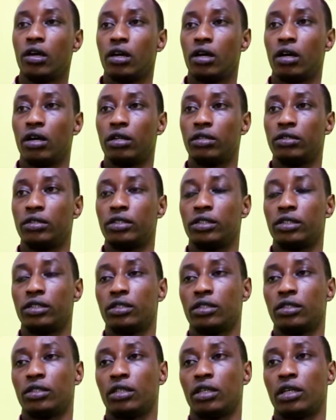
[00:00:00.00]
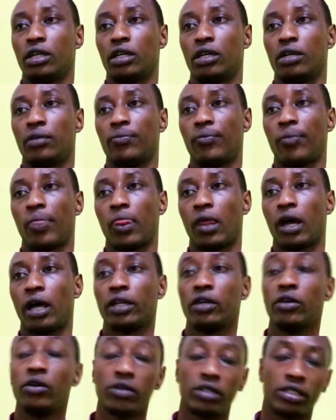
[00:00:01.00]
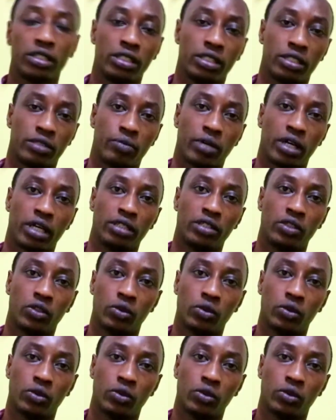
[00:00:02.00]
And um, I got inspired